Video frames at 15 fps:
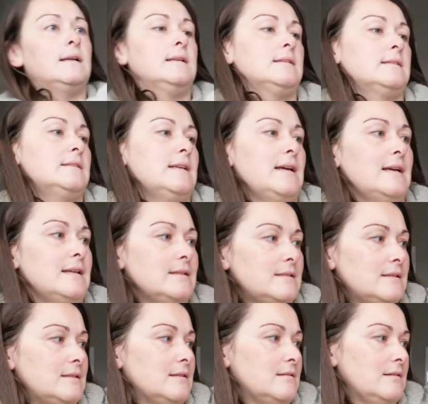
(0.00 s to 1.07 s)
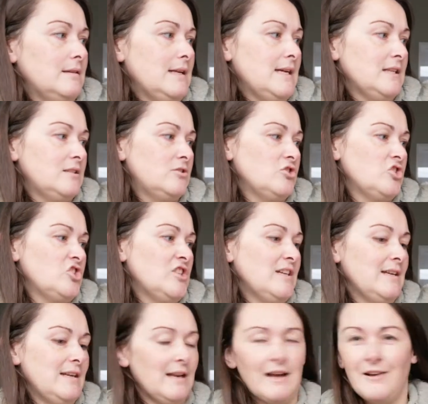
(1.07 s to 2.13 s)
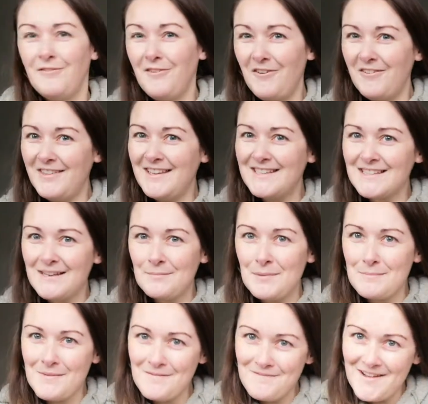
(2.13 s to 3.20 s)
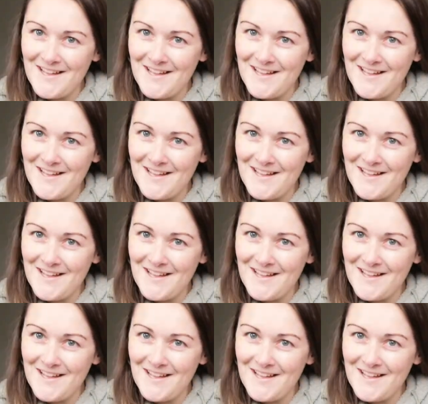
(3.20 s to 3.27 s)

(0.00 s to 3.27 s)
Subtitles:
And it says, let's share love. Oh, these can be my